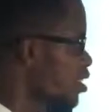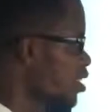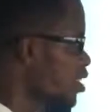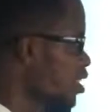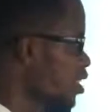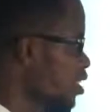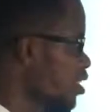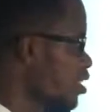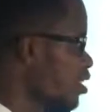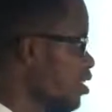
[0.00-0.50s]

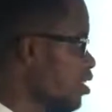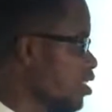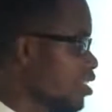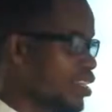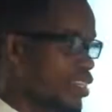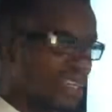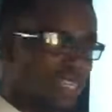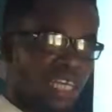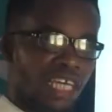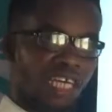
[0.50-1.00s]
in
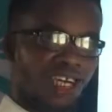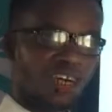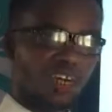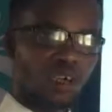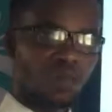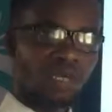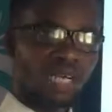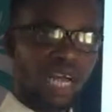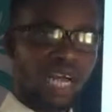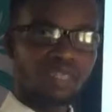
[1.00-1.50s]

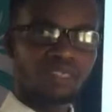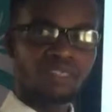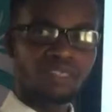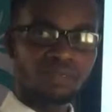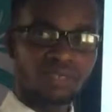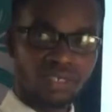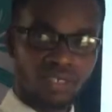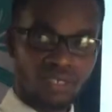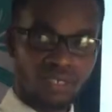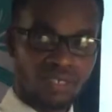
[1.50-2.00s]
economic
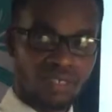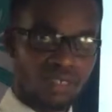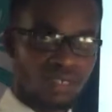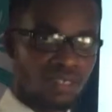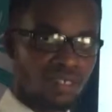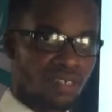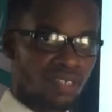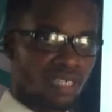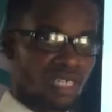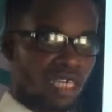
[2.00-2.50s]
activities.
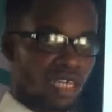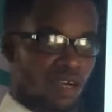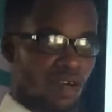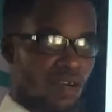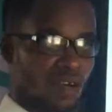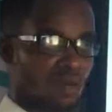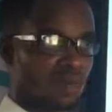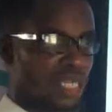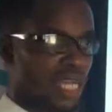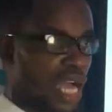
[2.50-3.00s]

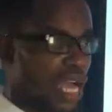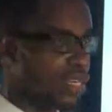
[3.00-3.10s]
Economic